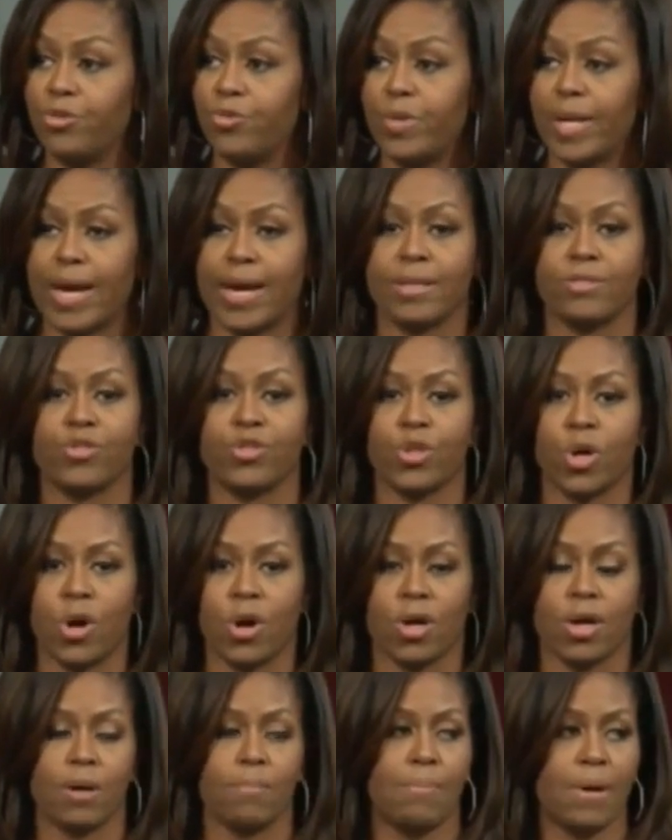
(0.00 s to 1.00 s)
do not
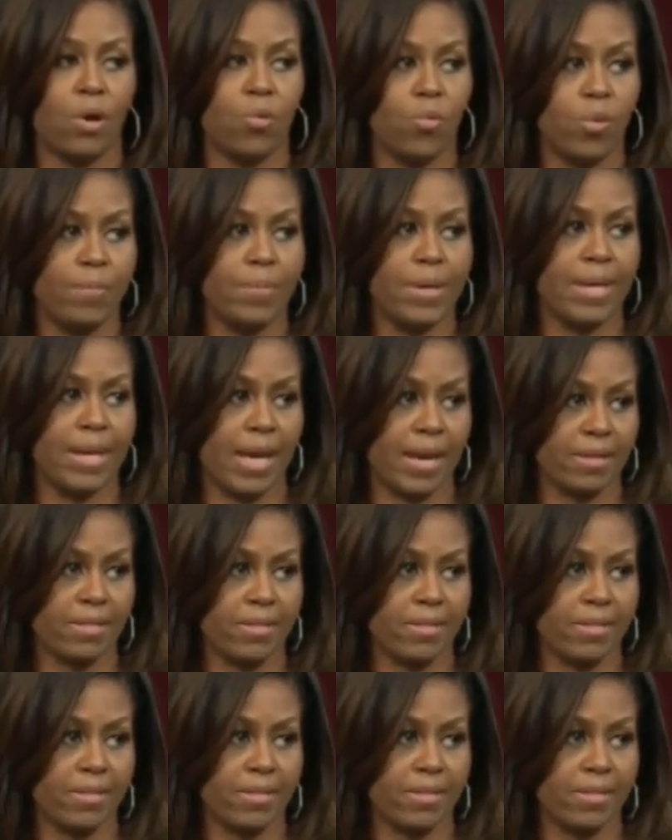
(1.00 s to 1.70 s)
talk about women like